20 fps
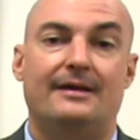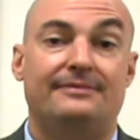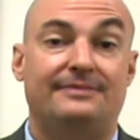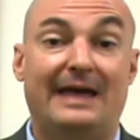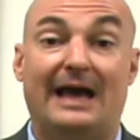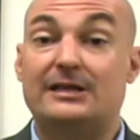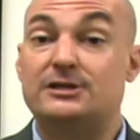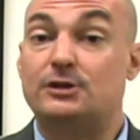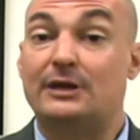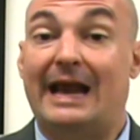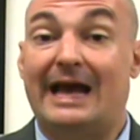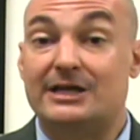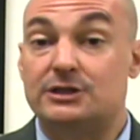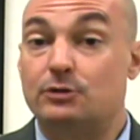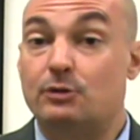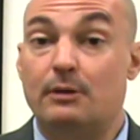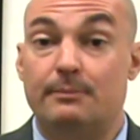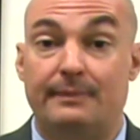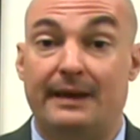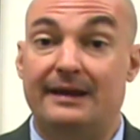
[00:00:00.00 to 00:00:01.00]
That's what
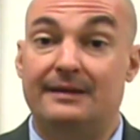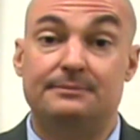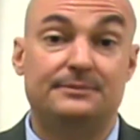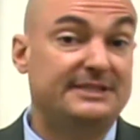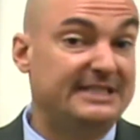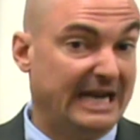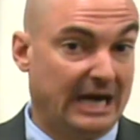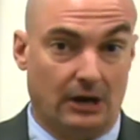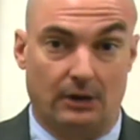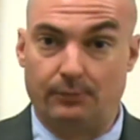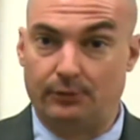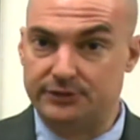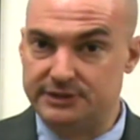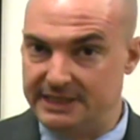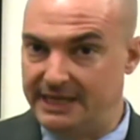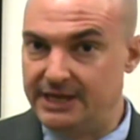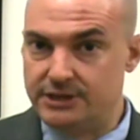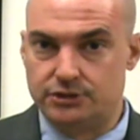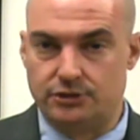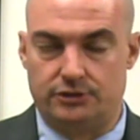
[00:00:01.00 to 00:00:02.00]
actually made them terrible
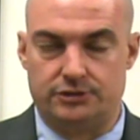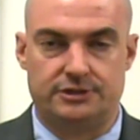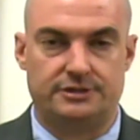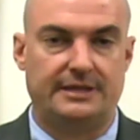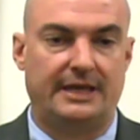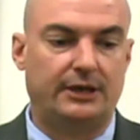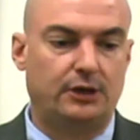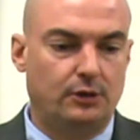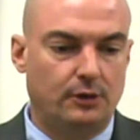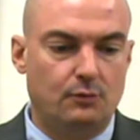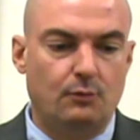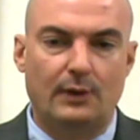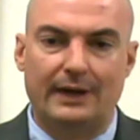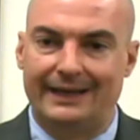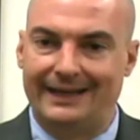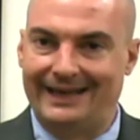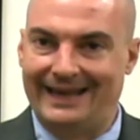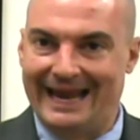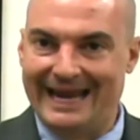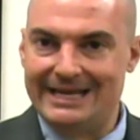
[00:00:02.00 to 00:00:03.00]
teachers. They couldn't
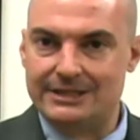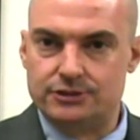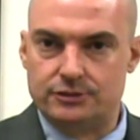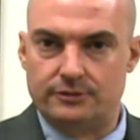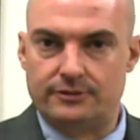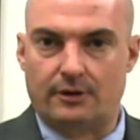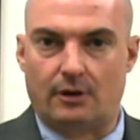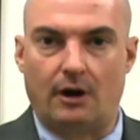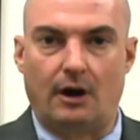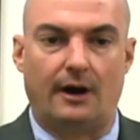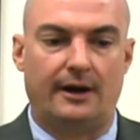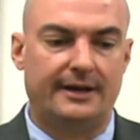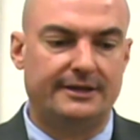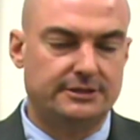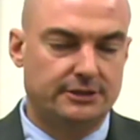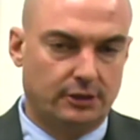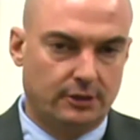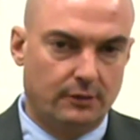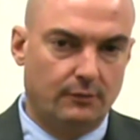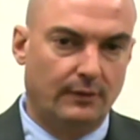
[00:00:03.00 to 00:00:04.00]
relate to their
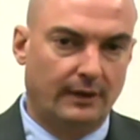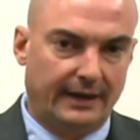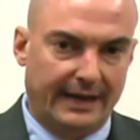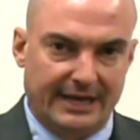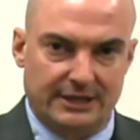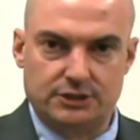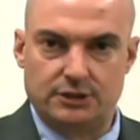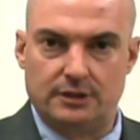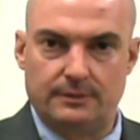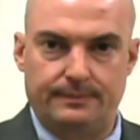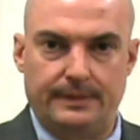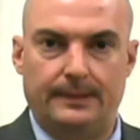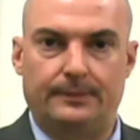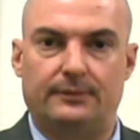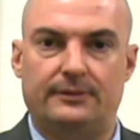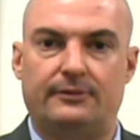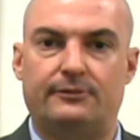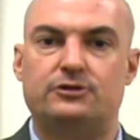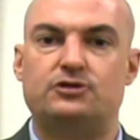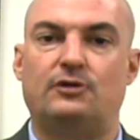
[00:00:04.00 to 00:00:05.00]
audience, they couldn't relate to the
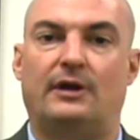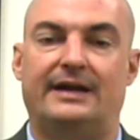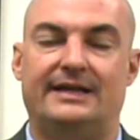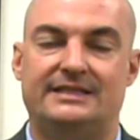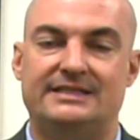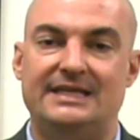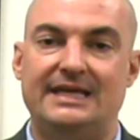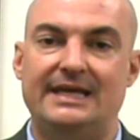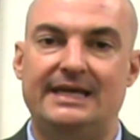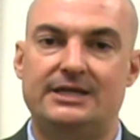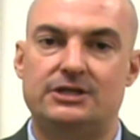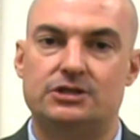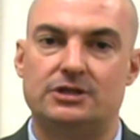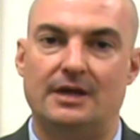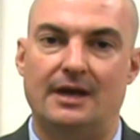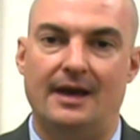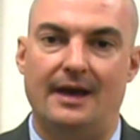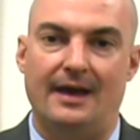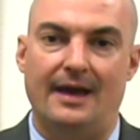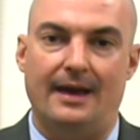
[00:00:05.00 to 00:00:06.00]
people they were trying to teach,
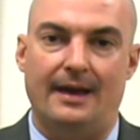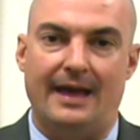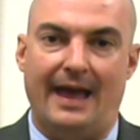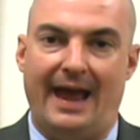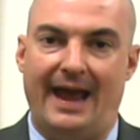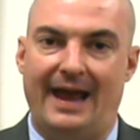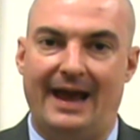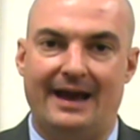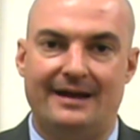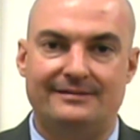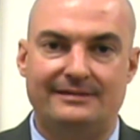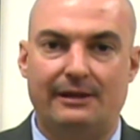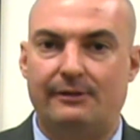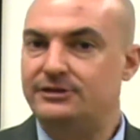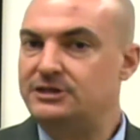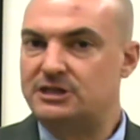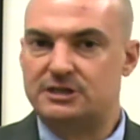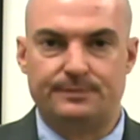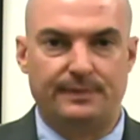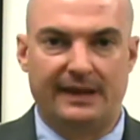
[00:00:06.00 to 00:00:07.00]
and they
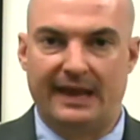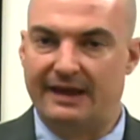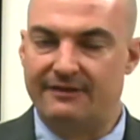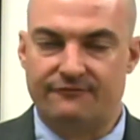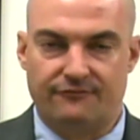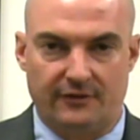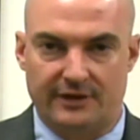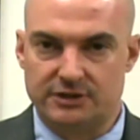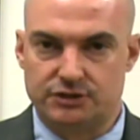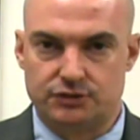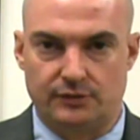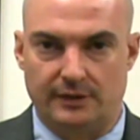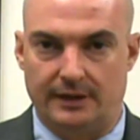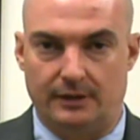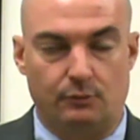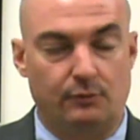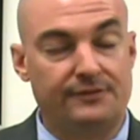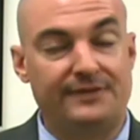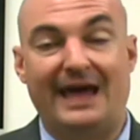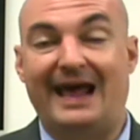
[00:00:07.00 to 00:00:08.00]
just became
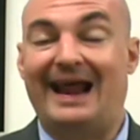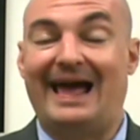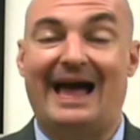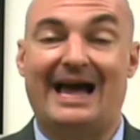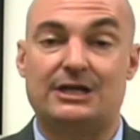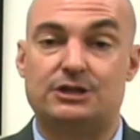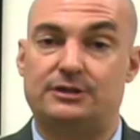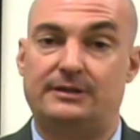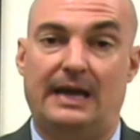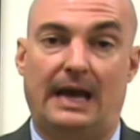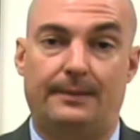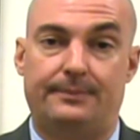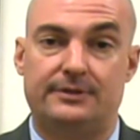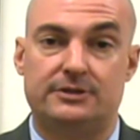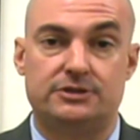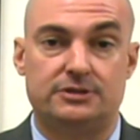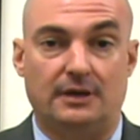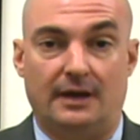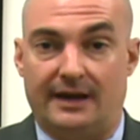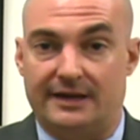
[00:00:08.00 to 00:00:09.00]
frustrated. Well, that actually
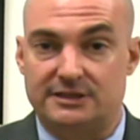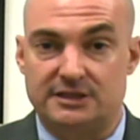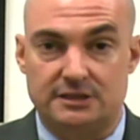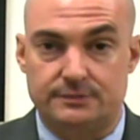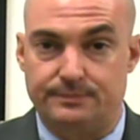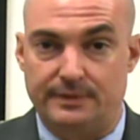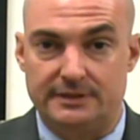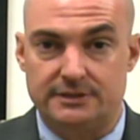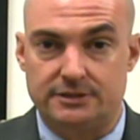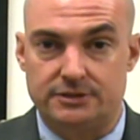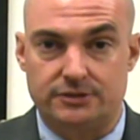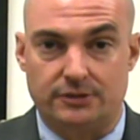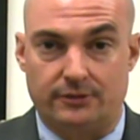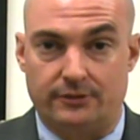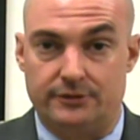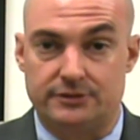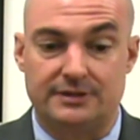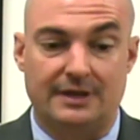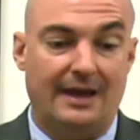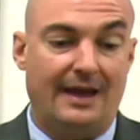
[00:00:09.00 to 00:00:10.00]
happens to us as business
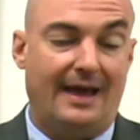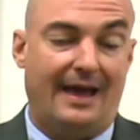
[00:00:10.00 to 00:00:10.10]
owners,